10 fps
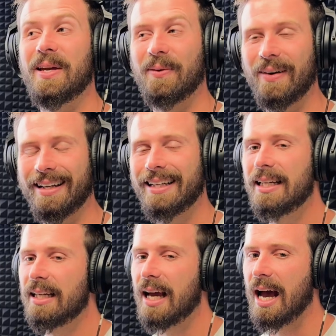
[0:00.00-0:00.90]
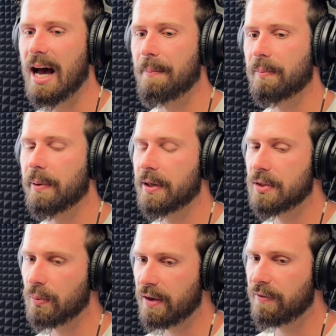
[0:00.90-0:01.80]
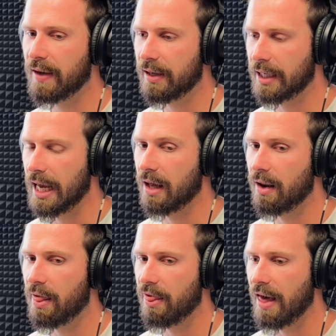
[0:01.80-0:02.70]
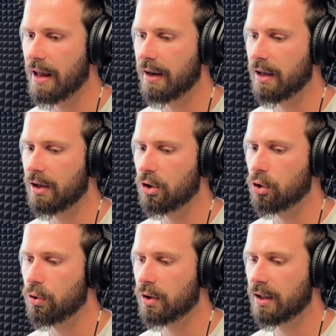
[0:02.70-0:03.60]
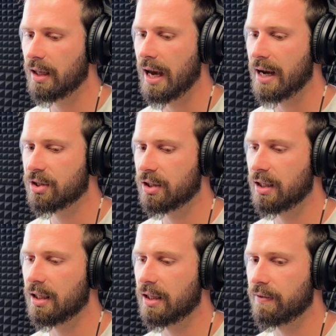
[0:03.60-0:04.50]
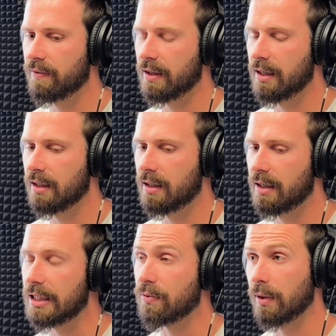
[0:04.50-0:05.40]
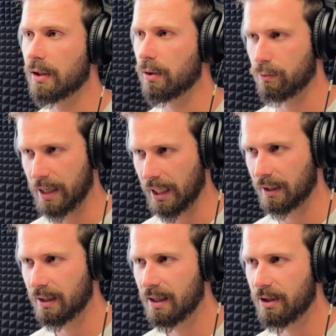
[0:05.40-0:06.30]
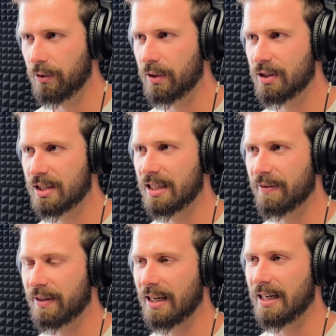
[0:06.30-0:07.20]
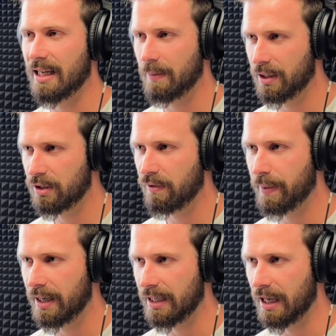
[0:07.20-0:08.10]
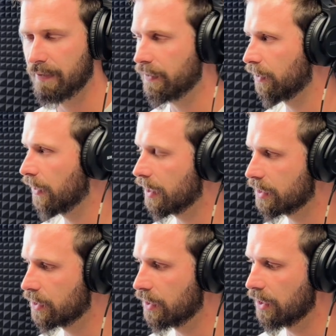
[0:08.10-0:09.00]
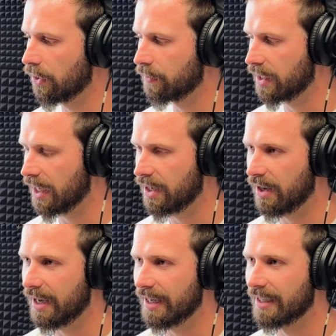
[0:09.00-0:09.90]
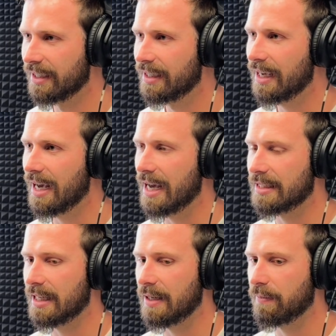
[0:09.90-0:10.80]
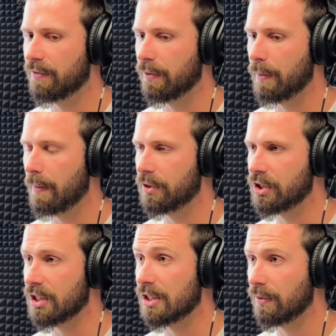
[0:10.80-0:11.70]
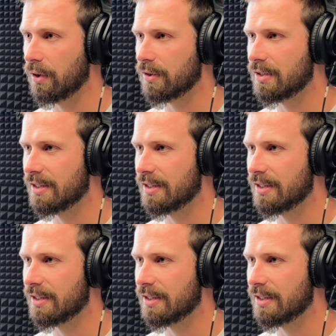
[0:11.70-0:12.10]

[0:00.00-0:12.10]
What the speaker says: big one. Because we found out that you can actually give it, it's really good at reading. You can just give it an image of a PDF, and credit to the Omni AI team for publishing Xerox,